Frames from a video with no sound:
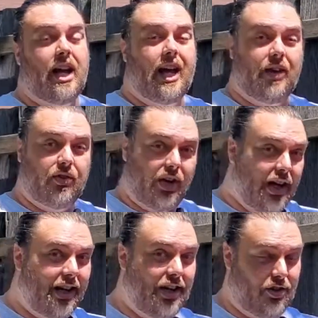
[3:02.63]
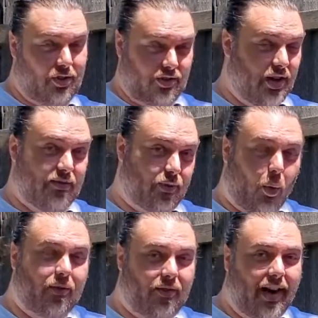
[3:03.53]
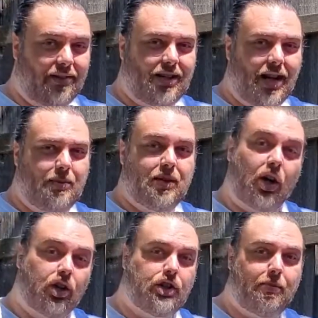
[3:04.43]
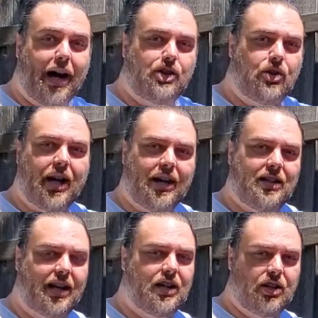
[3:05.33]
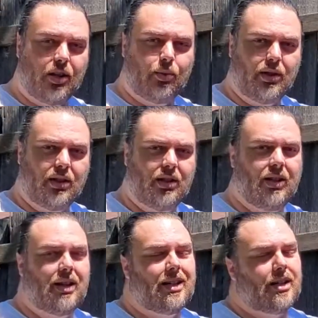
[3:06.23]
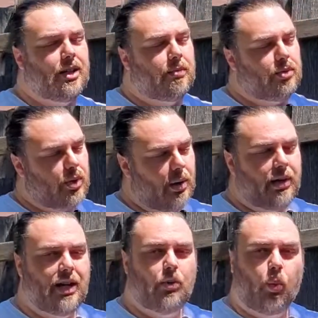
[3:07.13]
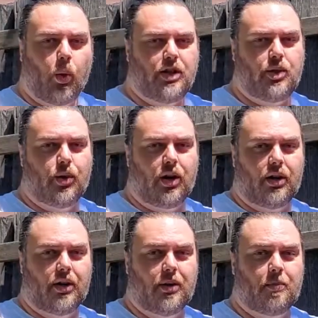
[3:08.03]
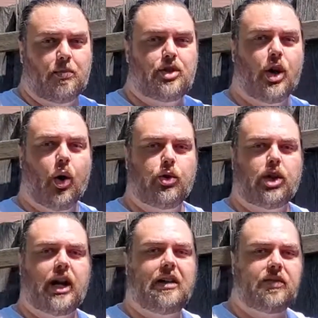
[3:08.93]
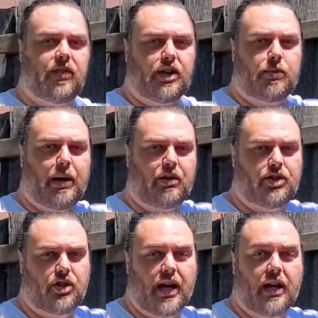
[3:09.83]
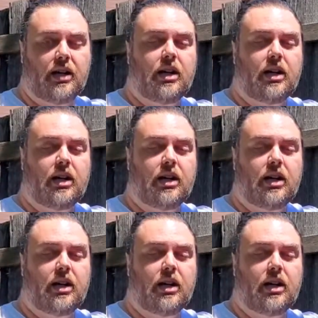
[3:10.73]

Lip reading: If you're hitting it, say, 4 or 5 times and it hurts so bad you can't take another one, probably hitting way too hard. So you're going to have to find your balance on that.